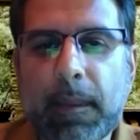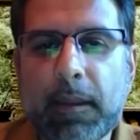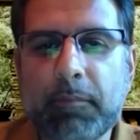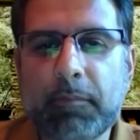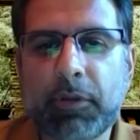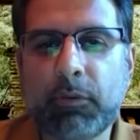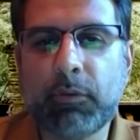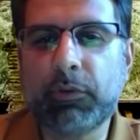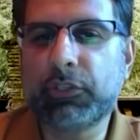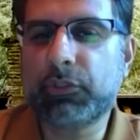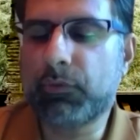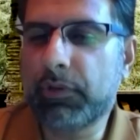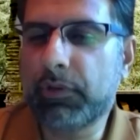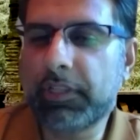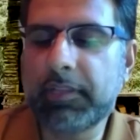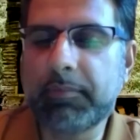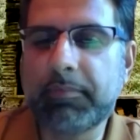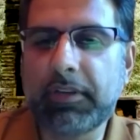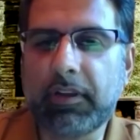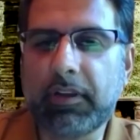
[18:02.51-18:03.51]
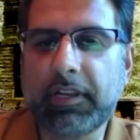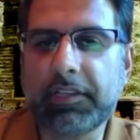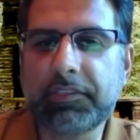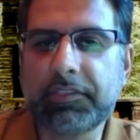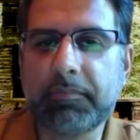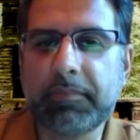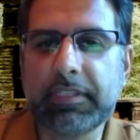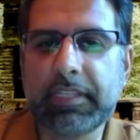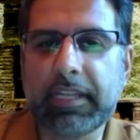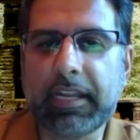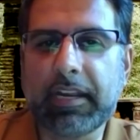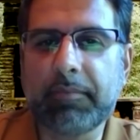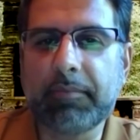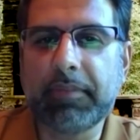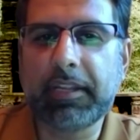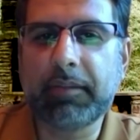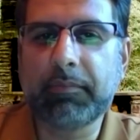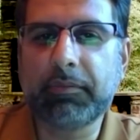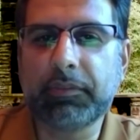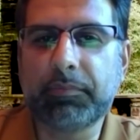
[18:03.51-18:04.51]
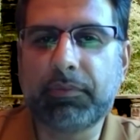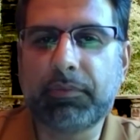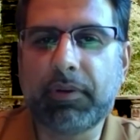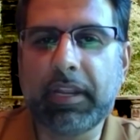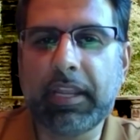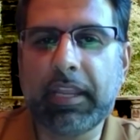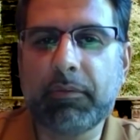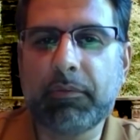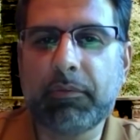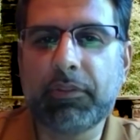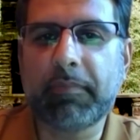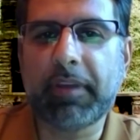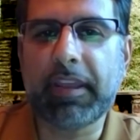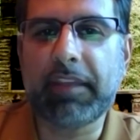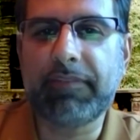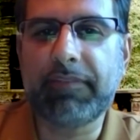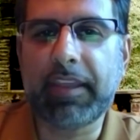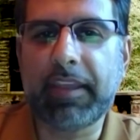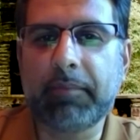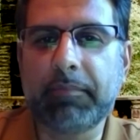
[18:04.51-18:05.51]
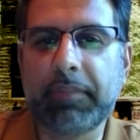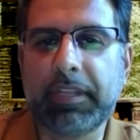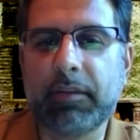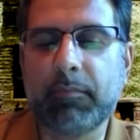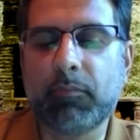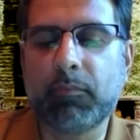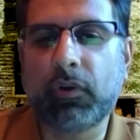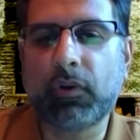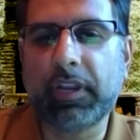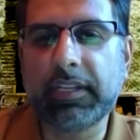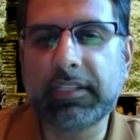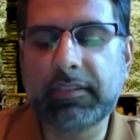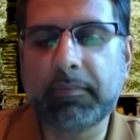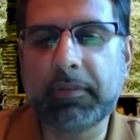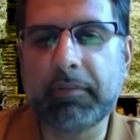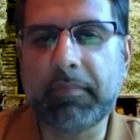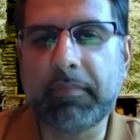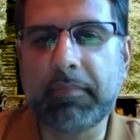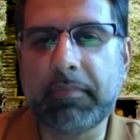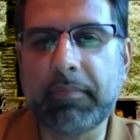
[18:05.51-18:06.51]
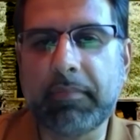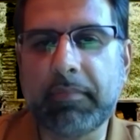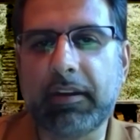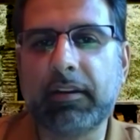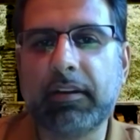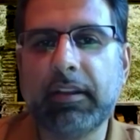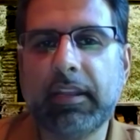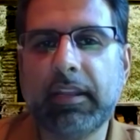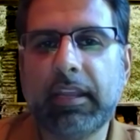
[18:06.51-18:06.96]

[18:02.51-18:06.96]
But what's really been awesome is that I've been able to pray with my family in a more intimate manner.